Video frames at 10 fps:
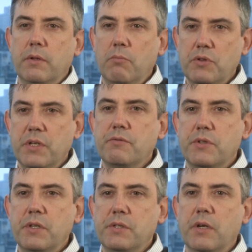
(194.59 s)
The most
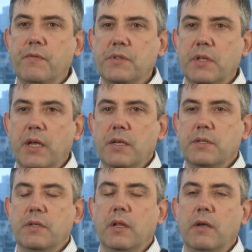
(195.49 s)
interesting stuff is at the case
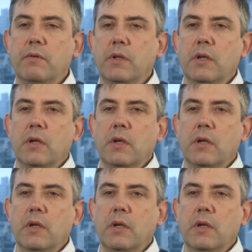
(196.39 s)
study level.